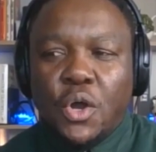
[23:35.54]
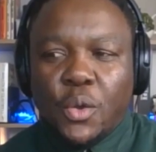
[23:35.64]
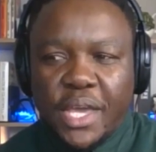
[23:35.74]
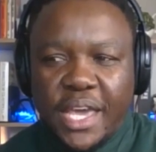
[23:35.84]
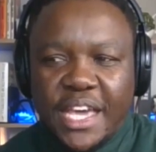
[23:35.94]

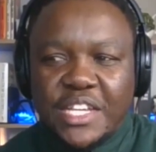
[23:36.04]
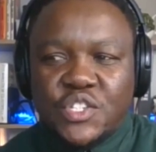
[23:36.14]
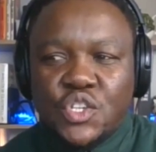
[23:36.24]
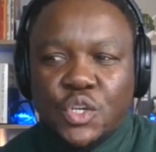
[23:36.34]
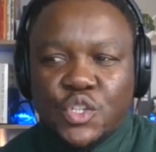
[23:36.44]
Okay,
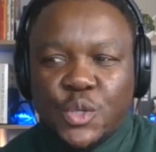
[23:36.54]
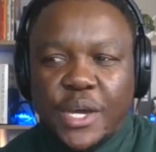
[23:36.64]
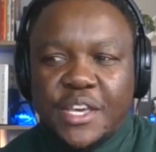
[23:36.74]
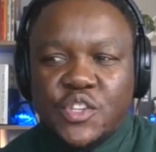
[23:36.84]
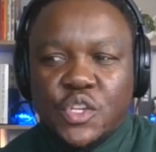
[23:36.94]
so
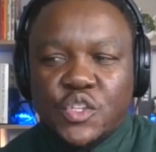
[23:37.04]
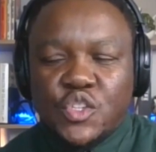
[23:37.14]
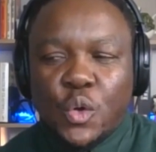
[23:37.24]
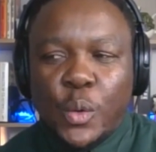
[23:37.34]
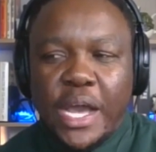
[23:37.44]
a
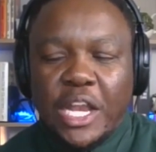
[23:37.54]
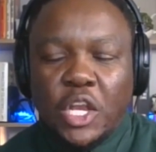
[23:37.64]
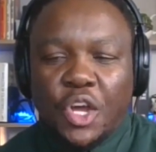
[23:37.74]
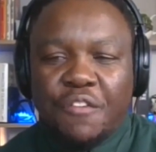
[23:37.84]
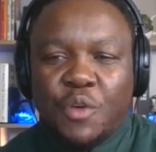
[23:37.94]

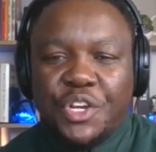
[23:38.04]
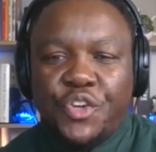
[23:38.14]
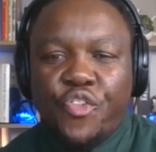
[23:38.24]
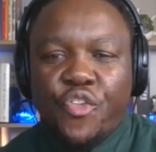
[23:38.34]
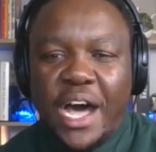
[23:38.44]
lot of
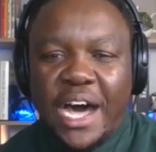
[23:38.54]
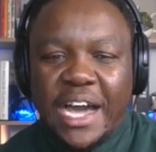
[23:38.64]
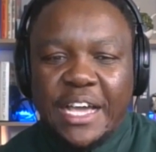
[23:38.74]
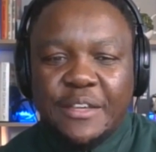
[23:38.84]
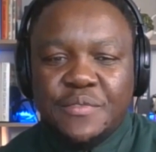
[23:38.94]
what
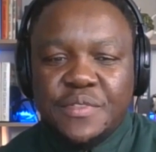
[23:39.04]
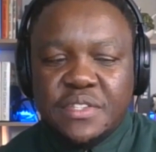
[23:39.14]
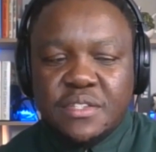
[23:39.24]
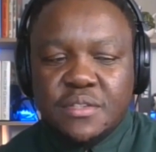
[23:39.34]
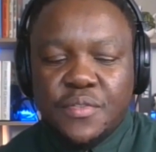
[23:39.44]

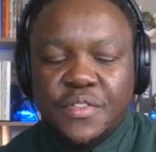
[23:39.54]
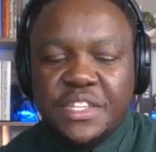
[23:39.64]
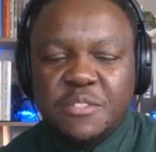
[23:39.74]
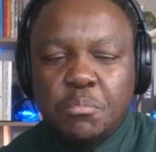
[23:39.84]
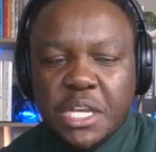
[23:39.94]
drives
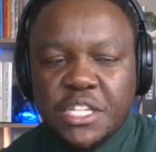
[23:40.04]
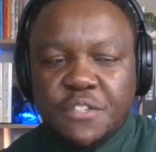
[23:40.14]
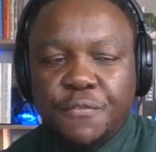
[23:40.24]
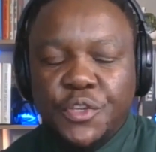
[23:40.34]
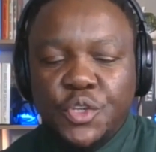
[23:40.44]
these
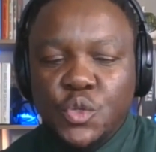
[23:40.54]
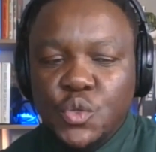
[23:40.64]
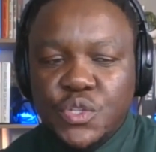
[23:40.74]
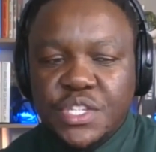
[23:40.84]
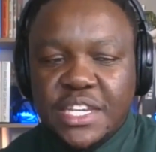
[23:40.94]
mixed
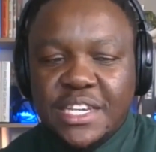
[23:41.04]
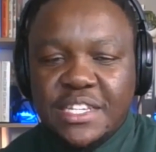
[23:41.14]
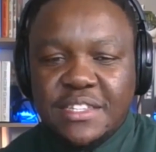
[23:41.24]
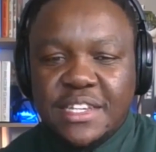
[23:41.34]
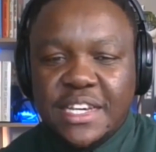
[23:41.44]
views
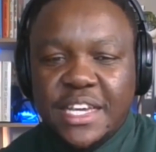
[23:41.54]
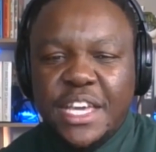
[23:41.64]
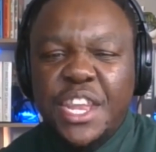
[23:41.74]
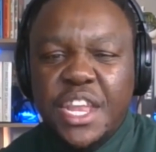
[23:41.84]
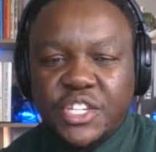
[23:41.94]
is the
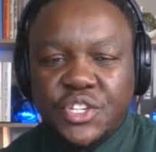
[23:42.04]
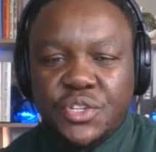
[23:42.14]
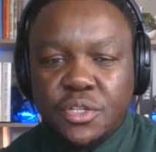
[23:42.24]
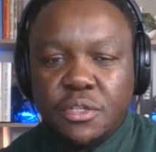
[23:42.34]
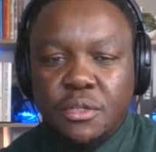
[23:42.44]

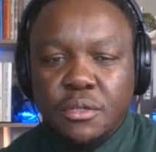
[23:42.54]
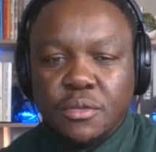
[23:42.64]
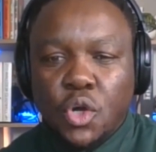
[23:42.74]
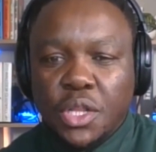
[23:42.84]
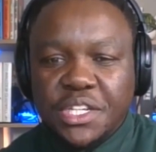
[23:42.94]
initial,
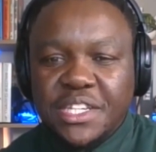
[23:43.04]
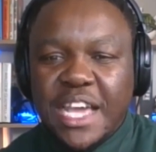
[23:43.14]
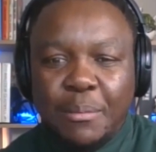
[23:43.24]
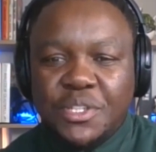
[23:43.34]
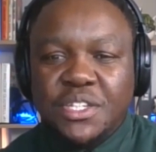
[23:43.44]
call it,
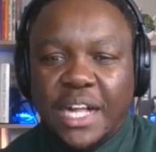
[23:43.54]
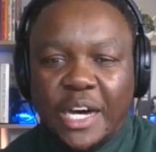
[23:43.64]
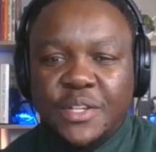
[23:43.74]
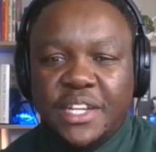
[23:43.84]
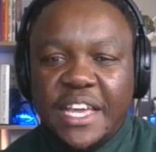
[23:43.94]
capital
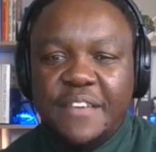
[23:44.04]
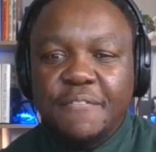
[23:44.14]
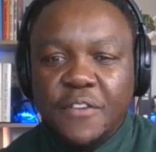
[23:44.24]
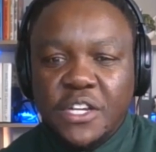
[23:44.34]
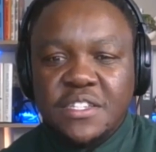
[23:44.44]
outlay
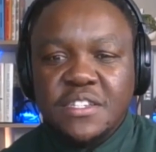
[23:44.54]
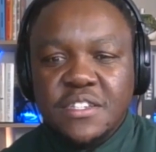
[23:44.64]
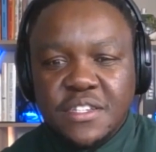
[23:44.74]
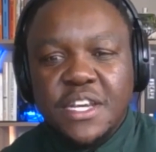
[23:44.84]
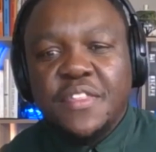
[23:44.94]

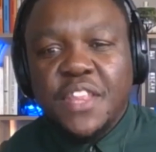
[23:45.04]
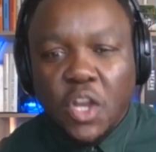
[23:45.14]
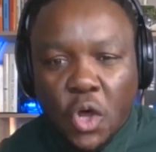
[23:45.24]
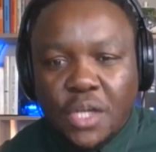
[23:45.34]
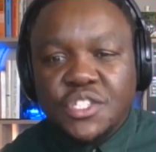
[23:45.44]
versus
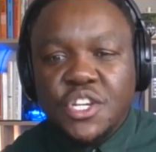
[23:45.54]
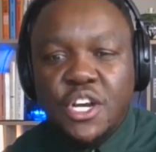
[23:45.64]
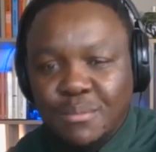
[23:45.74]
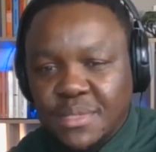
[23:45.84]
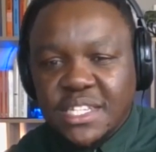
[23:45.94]
the
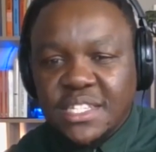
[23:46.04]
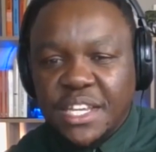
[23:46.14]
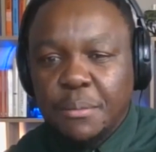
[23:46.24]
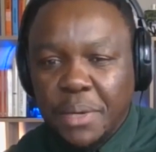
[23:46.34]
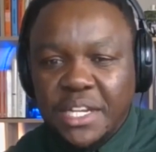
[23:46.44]
long-term
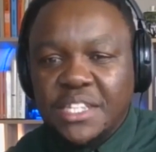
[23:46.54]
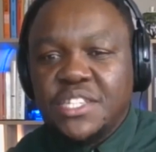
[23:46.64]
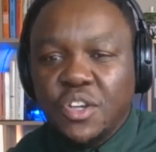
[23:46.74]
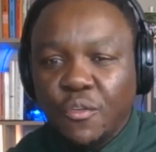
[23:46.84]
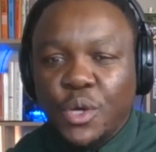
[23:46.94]

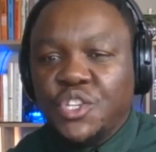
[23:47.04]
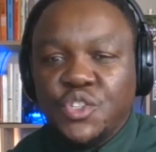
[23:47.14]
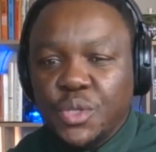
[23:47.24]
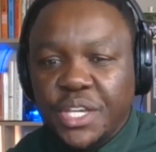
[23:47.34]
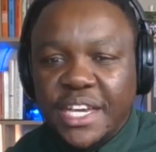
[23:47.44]
sustainability of
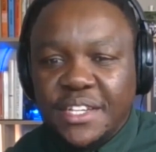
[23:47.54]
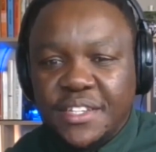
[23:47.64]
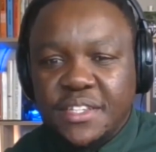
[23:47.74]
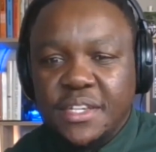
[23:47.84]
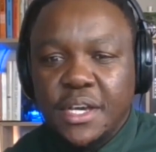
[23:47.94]
what you
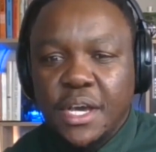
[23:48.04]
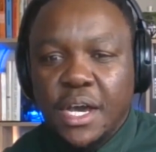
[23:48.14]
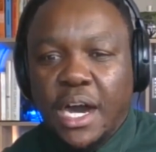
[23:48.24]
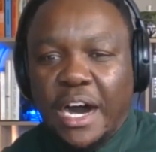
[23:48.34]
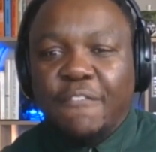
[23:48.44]
get
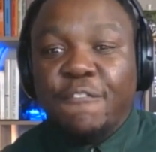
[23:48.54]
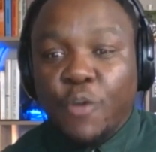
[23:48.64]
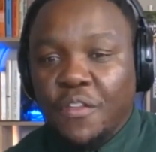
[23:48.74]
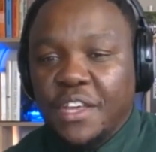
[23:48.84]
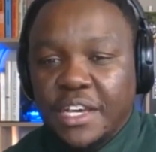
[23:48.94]

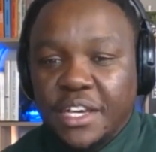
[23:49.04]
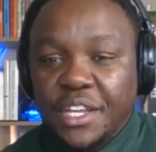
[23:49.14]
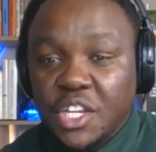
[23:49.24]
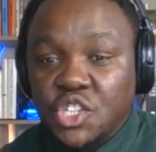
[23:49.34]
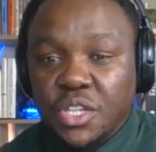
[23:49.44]
for the
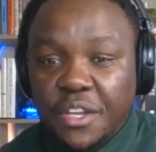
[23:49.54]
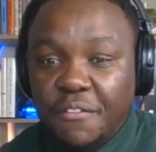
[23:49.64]
initial